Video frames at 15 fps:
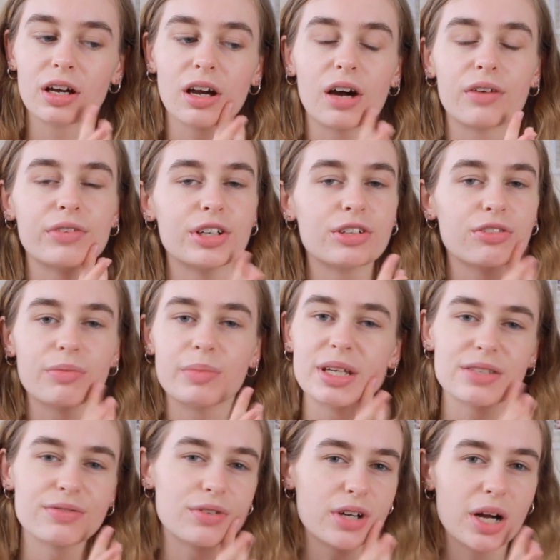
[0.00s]
coverage for
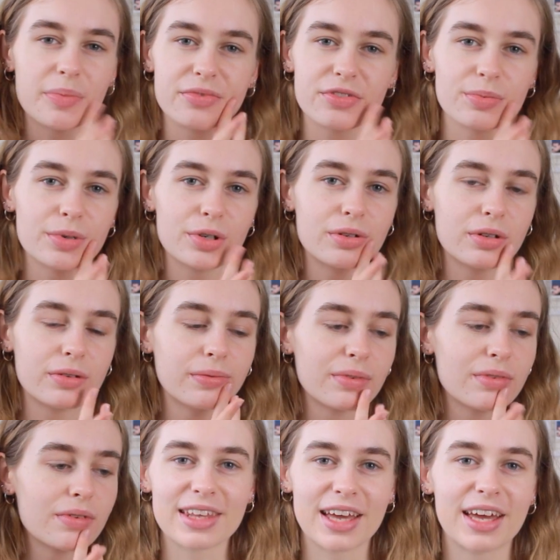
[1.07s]
me to feel comfortable.
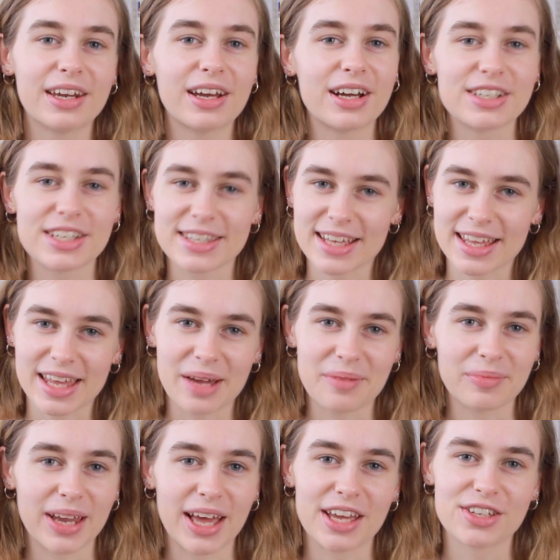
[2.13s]
Then I just set that
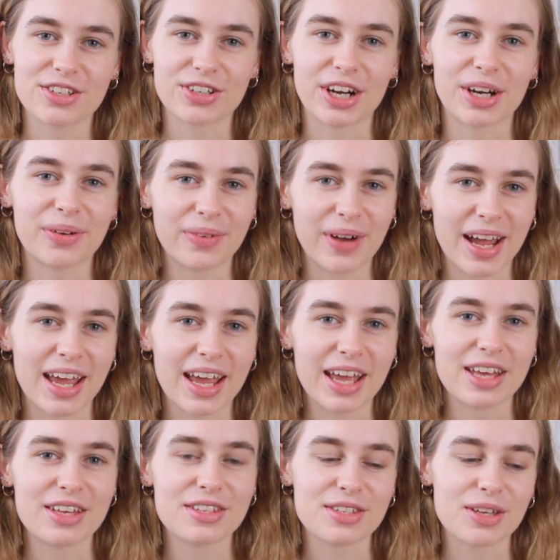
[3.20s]
in place straight
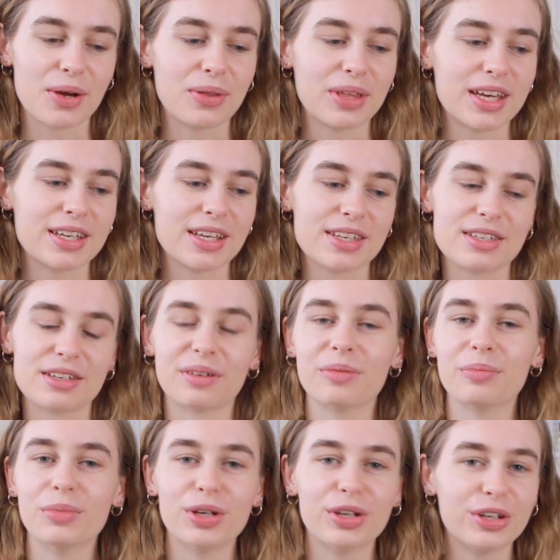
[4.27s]
away so that it
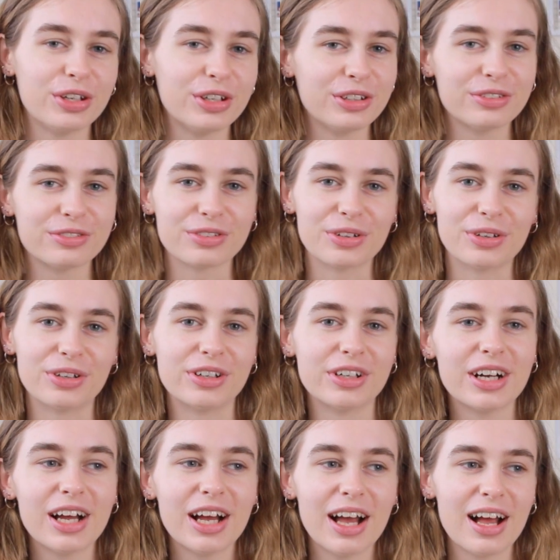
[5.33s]
doesn't move or
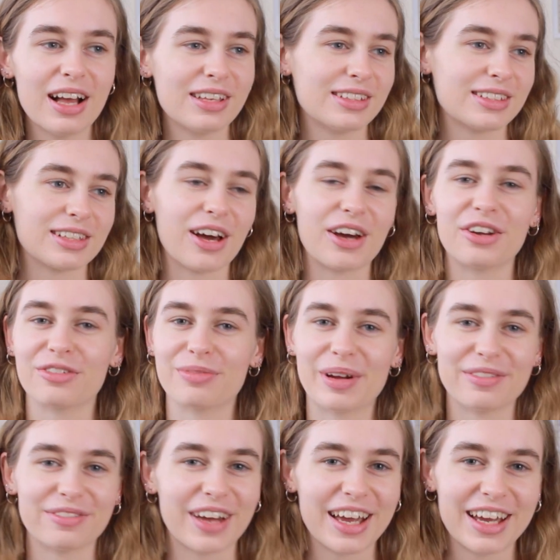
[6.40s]
slide off
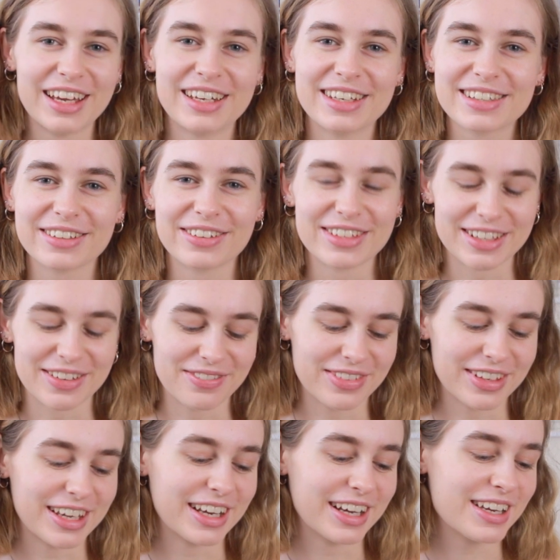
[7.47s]
my face or
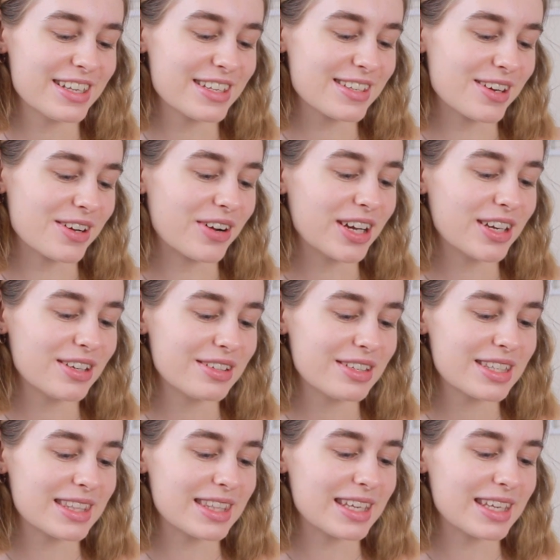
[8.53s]
something. So I use